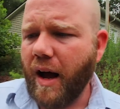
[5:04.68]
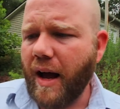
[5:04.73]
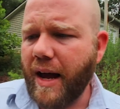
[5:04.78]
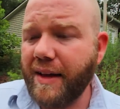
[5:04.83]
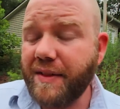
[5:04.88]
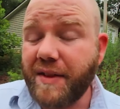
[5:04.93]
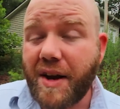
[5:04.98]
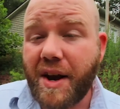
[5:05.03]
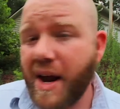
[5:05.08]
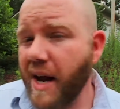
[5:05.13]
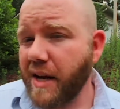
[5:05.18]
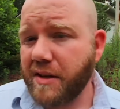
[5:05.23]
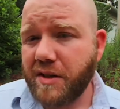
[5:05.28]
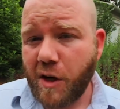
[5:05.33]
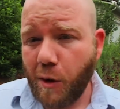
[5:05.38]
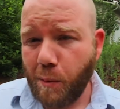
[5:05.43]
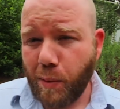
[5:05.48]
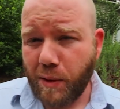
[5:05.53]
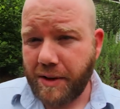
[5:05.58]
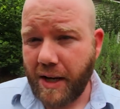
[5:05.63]
In the next
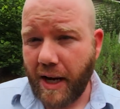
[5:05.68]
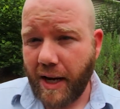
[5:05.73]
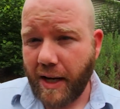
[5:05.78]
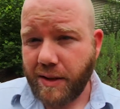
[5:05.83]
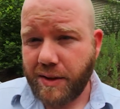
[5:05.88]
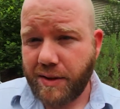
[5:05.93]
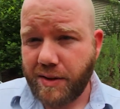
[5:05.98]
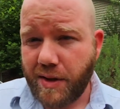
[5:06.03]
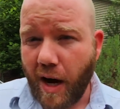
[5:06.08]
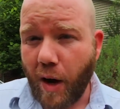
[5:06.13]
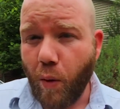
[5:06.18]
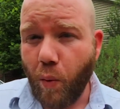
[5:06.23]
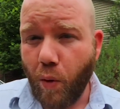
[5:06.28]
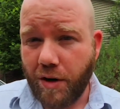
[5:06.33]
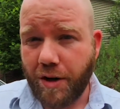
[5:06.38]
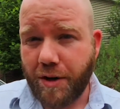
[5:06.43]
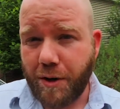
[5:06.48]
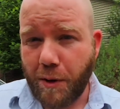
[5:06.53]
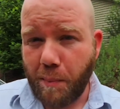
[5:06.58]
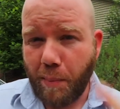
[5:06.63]
couple days, I
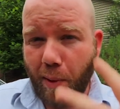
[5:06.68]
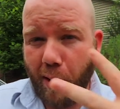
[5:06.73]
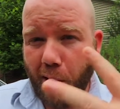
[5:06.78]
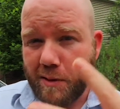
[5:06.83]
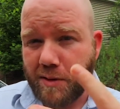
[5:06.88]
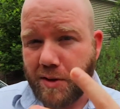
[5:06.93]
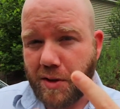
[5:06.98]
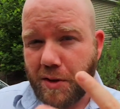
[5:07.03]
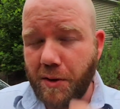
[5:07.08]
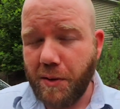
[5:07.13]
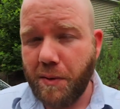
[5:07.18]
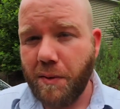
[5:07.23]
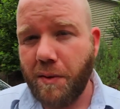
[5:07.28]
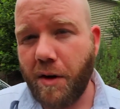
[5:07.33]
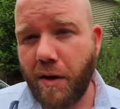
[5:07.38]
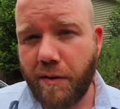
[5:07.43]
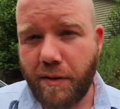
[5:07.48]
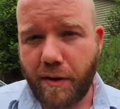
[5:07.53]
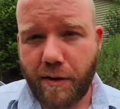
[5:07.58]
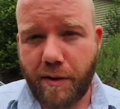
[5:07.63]
want to do part 2
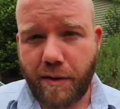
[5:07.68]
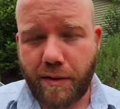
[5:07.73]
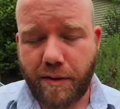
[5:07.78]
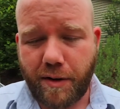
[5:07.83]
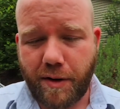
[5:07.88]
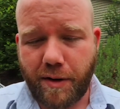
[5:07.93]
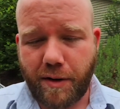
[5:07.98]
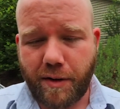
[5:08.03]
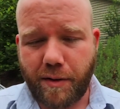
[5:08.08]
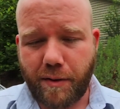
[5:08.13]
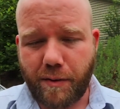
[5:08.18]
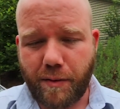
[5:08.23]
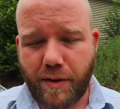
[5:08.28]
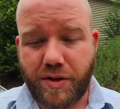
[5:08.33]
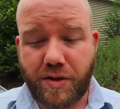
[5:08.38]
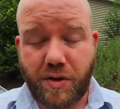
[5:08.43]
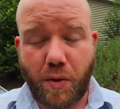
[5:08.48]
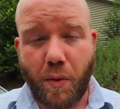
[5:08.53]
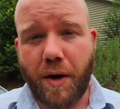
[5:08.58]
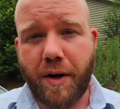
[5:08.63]
of the
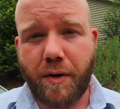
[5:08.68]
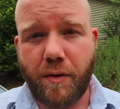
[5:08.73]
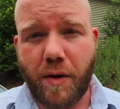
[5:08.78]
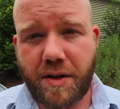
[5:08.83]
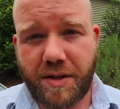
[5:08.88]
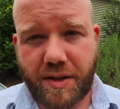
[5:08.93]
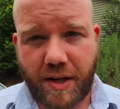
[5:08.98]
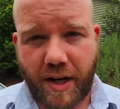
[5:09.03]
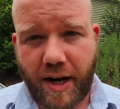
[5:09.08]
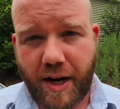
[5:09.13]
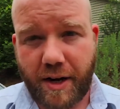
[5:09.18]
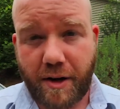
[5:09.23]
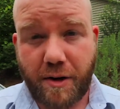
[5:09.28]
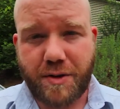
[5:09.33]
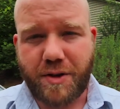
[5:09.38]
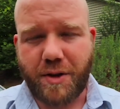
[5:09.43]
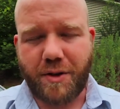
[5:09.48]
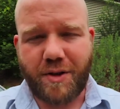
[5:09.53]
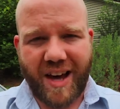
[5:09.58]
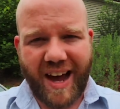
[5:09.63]
restoring rusty
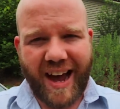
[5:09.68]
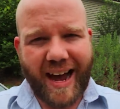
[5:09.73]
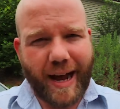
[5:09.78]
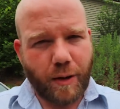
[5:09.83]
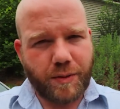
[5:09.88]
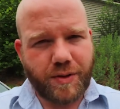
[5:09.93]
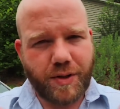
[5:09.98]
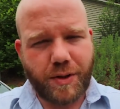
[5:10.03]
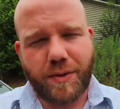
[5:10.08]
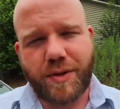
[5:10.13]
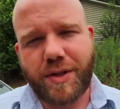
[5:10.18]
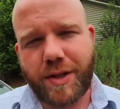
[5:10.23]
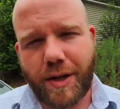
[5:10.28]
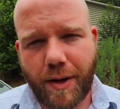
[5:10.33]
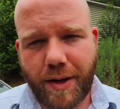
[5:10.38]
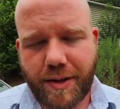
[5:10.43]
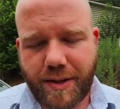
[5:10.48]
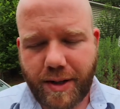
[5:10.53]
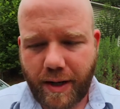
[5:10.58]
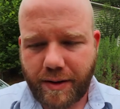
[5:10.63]
headers, or the how-to
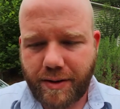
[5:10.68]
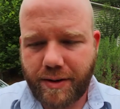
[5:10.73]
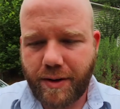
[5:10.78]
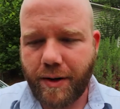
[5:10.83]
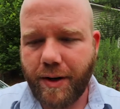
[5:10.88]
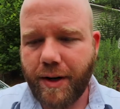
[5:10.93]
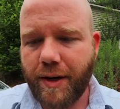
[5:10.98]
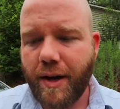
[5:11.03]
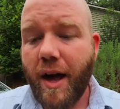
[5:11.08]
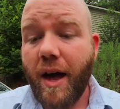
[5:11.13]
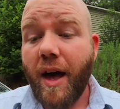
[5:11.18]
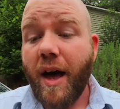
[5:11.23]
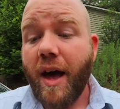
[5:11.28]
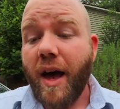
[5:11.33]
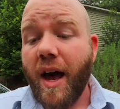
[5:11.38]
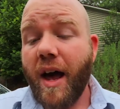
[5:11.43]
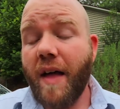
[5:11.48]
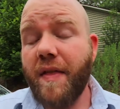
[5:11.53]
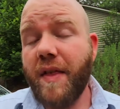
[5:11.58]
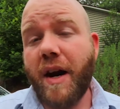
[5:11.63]
series that I started.
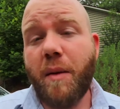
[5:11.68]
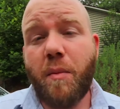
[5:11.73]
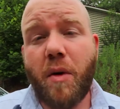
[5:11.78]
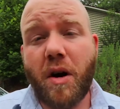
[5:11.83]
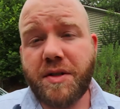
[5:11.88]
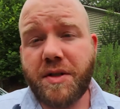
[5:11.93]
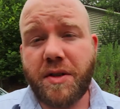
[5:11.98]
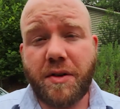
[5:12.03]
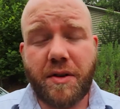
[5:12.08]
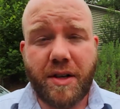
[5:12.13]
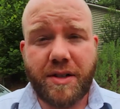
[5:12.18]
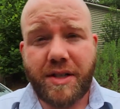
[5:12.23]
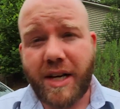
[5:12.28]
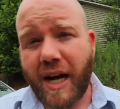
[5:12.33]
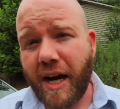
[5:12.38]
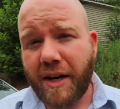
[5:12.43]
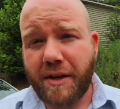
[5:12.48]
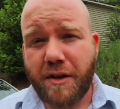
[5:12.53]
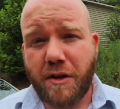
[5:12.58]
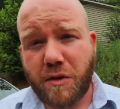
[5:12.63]
And then I'm also going to
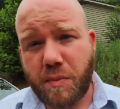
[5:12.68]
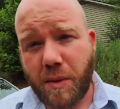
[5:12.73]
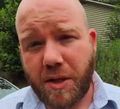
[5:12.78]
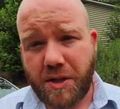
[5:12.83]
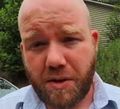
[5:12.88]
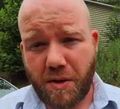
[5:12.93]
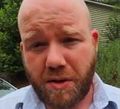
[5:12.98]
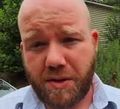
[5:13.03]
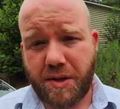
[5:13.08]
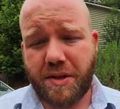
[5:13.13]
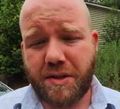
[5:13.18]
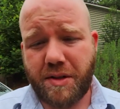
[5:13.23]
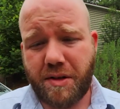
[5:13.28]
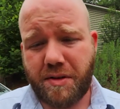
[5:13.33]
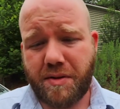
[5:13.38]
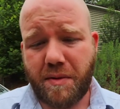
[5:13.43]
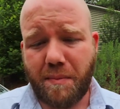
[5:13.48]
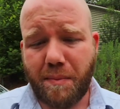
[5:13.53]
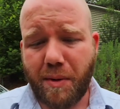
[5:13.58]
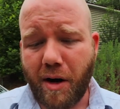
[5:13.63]
diagnose my charging
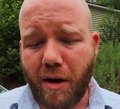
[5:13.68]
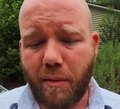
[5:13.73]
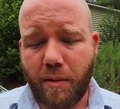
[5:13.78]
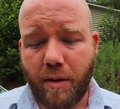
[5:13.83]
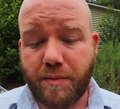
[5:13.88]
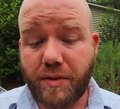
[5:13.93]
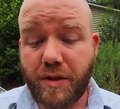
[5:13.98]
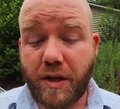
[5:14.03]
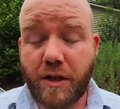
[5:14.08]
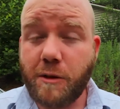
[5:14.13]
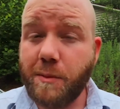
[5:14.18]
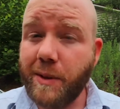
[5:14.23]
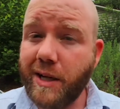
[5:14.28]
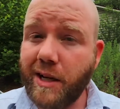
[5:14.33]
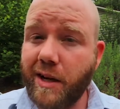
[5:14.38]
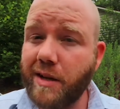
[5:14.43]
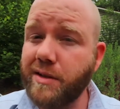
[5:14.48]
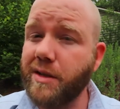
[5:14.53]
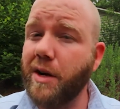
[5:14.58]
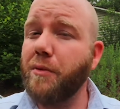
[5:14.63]
system problem. Just
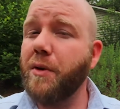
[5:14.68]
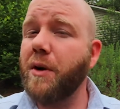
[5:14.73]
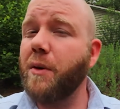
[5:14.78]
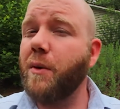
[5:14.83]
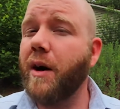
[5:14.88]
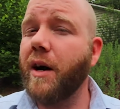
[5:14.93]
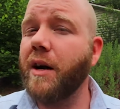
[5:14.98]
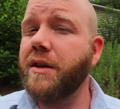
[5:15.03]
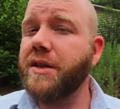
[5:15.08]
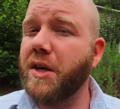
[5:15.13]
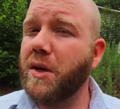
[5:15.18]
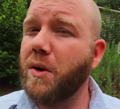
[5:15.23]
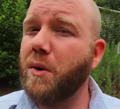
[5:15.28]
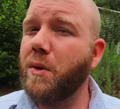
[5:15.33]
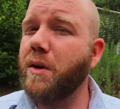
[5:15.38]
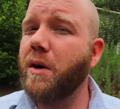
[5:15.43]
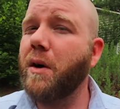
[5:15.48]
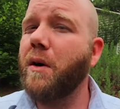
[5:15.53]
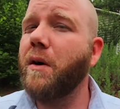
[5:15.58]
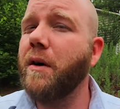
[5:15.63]
because I rewired the whole
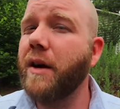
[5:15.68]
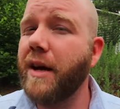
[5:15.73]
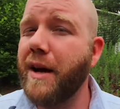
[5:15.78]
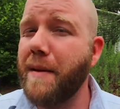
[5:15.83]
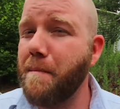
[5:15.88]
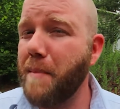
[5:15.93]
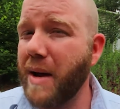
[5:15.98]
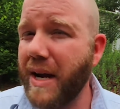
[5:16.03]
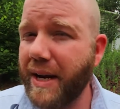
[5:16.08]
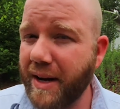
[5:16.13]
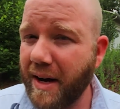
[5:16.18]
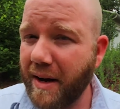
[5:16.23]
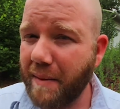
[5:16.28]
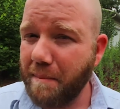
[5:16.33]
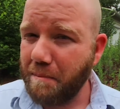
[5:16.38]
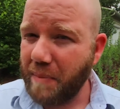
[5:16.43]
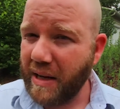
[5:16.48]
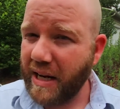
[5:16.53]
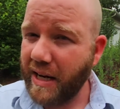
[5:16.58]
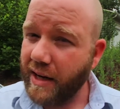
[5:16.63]
car, it may
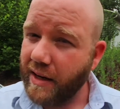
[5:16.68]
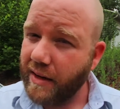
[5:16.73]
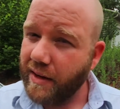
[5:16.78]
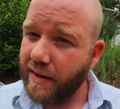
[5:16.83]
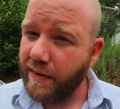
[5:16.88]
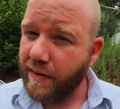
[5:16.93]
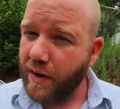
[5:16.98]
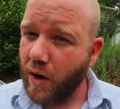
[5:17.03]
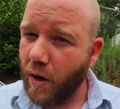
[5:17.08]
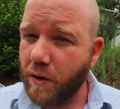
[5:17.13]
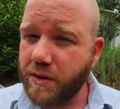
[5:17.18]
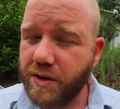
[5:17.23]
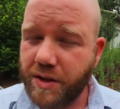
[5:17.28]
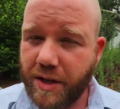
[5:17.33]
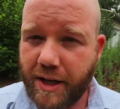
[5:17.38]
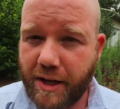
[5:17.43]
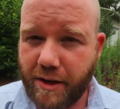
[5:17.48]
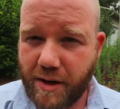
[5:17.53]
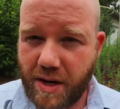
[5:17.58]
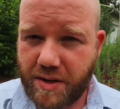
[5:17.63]
not be the
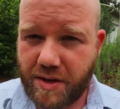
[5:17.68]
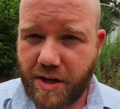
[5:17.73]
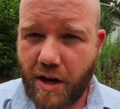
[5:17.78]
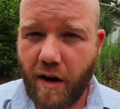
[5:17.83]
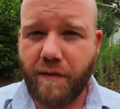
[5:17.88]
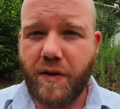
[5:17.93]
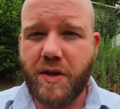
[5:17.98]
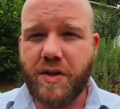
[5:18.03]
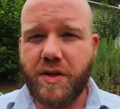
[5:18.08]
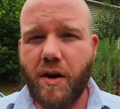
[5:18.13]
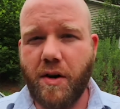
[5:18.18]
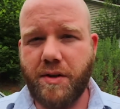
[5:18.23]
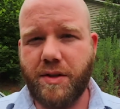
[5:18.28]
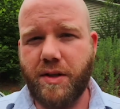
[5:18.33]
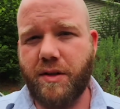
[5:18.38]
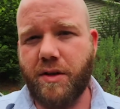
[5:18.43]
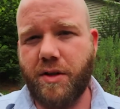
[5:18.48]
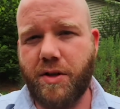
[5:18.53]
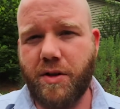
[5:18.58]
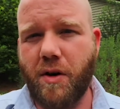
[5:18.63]
alternator itself that's
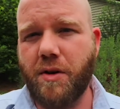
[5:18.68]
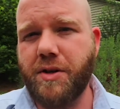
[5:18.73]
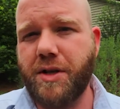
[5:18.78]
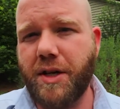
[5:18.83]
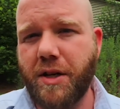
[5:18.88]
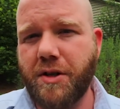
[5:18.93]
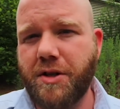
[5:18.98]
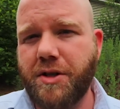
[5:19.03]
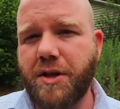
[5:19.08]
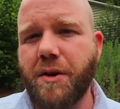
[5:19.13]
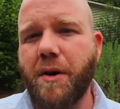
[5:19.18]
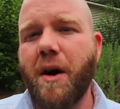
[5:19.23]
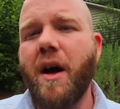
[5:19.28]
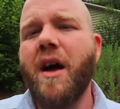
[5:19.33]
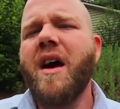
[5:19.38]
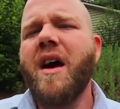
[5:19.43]
causing the charging issue.